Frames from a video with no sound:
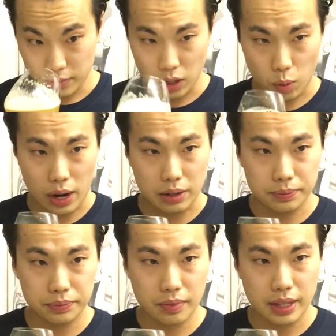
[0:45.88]
Oh wow,
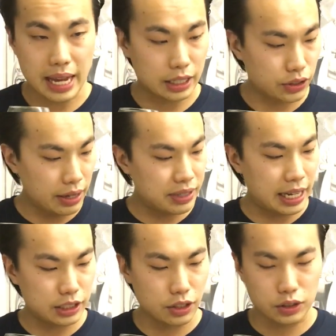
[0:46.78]
yeah. So they have
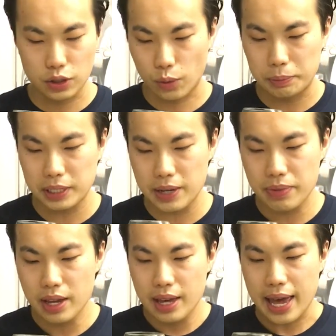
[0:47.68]
tasting notes on the
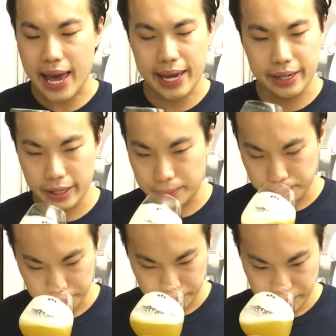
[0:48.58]
website, and
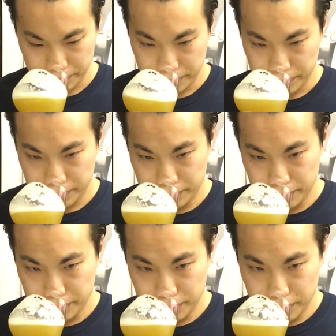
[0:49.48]
um,
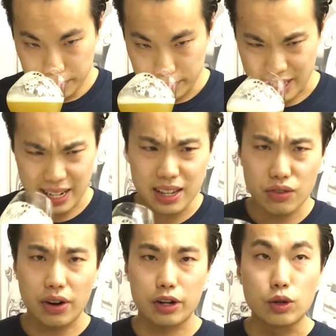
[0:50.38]
it is
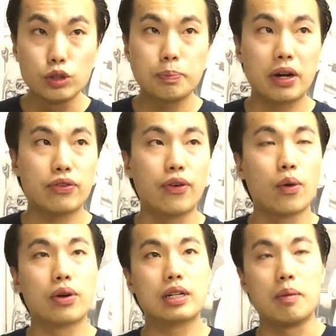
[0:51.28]
very gooseberry
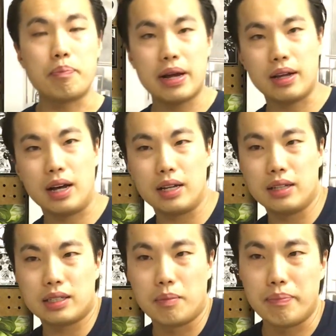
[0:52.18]
forward, com uh,
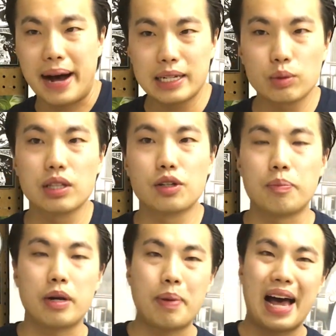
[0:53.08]
combined with a little
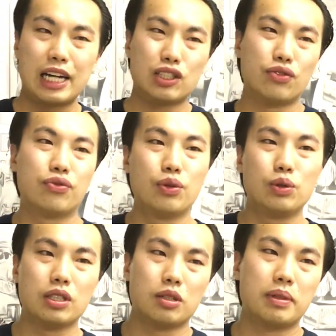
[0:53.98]
bit of passion
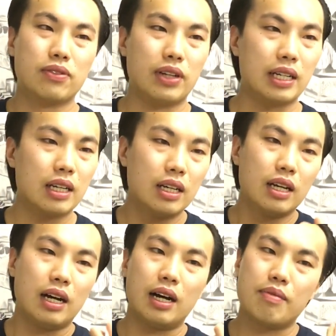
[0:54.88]
fruit, a little bit of like
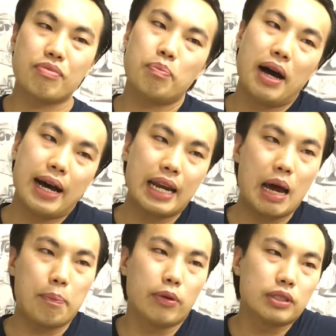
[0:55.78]
um,
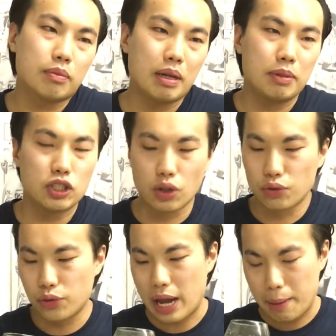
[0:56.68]
pineapple, some maybe stone
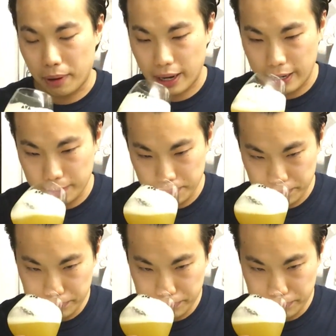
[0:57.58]
fruit apricot.